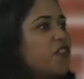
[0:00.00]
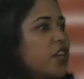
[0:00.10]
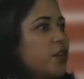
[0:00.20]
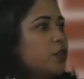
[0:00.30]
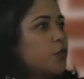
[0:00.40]

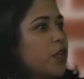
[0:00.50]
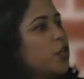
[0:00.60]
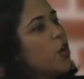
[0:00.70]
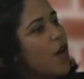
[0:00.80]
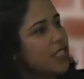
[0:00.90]
views. When
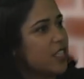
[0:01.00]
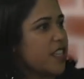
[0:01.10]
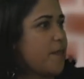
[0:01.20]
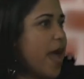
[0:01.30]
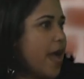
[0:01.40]
you go out to
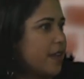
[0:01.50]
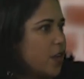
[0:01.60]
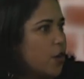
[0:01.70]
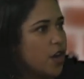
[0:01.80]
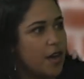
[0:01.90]
the
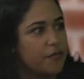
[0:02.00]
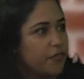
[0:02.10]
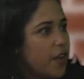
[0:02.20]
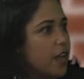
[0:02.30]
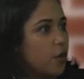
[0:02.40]
patio up
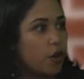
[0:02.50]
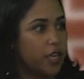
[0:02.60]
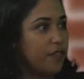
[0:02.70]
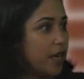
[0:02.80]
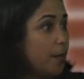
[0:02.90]
front or
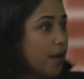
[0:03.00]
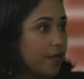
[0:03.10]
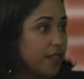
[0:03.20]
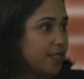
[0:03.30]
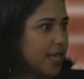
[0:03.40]
even up
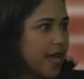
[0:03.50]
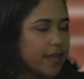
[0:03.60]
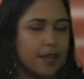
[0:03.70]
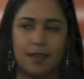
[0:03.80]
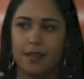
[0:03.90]
on the
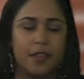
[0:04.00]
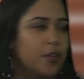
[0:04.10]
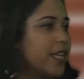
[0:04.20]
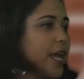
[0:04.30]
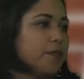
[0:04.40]
deck,
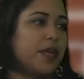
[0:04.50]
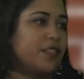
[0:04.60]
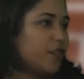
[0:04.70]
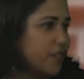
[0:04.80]
you can't beat the